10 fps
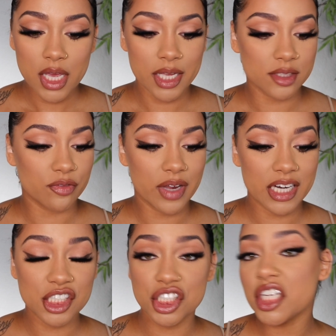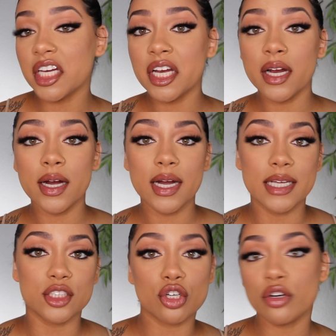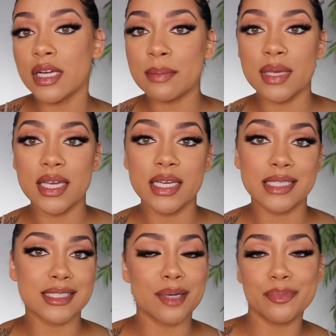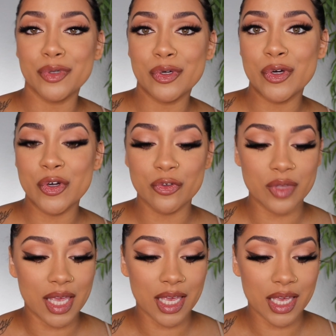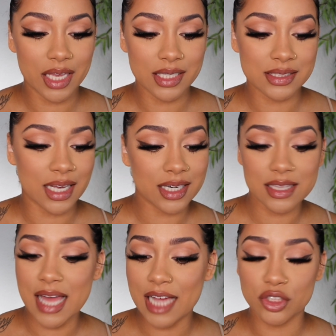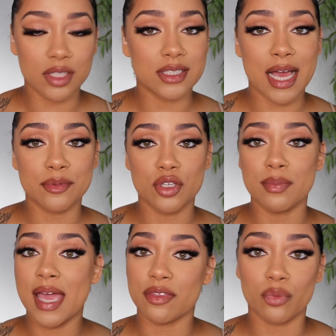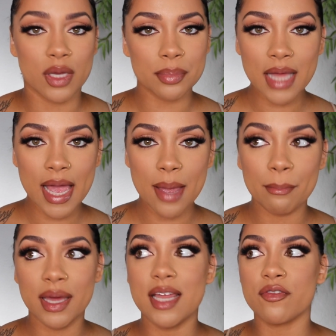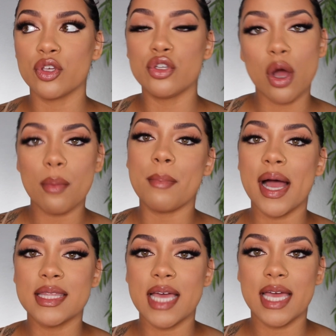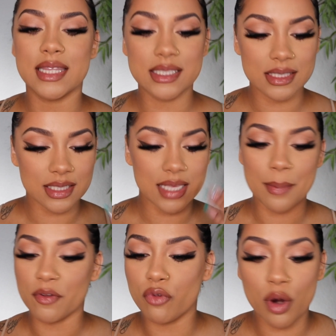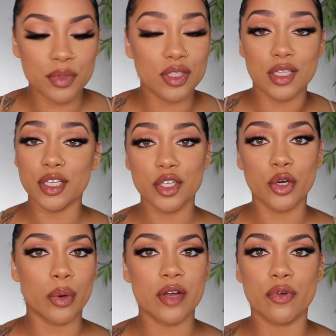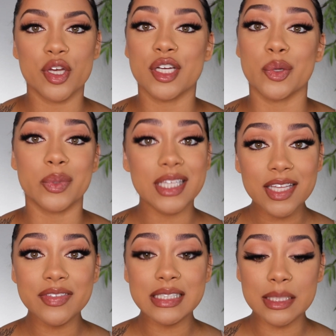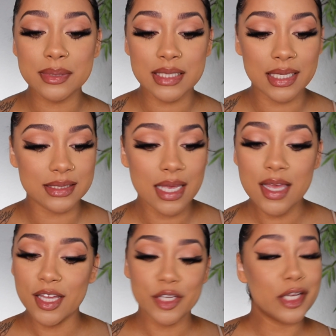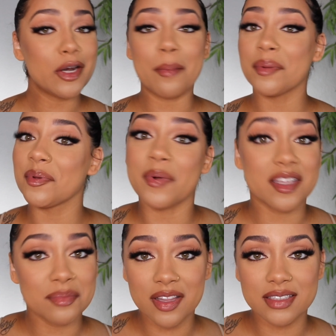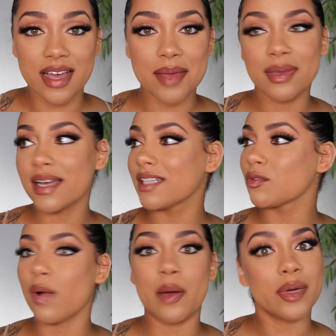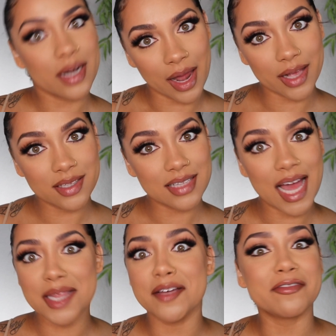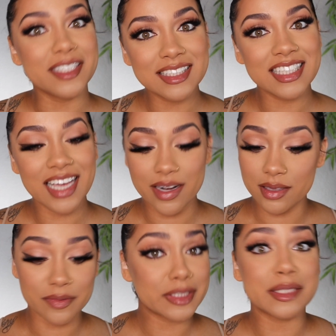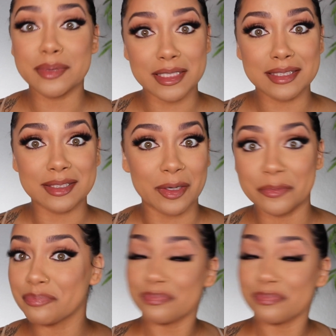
It's very sheer, it's creamy, it's gonna move, and it's not gonna last all the time, so you may have to reapply it. But if you don't mind that, and this is the type of formula and the look you're going for, you're gonna really love these lipsticks. You know I'm gonna be wearing them all the time because why wouldn't I? I love Fenty and I love these lipsticks. So